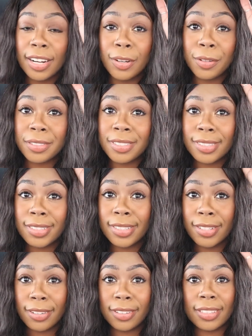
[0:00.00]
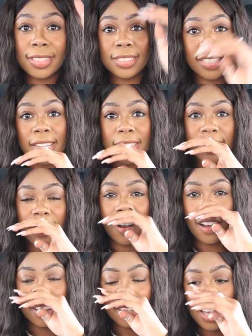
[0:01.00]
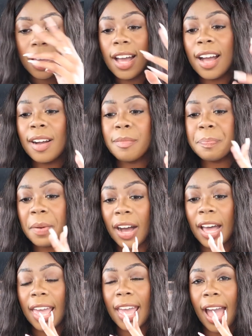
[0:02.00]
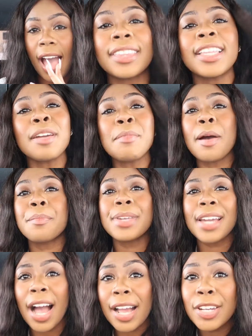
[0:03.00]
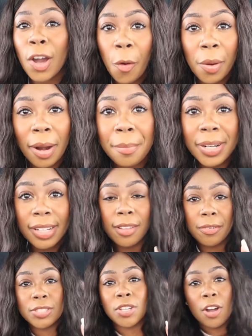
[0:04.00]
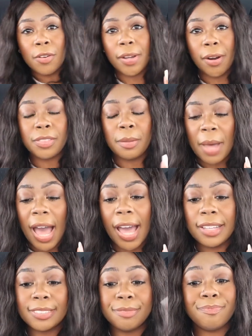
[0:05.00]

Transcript: I know this is literally the second song, but the thing about me, I know when I'm gonna love a song right off the bat.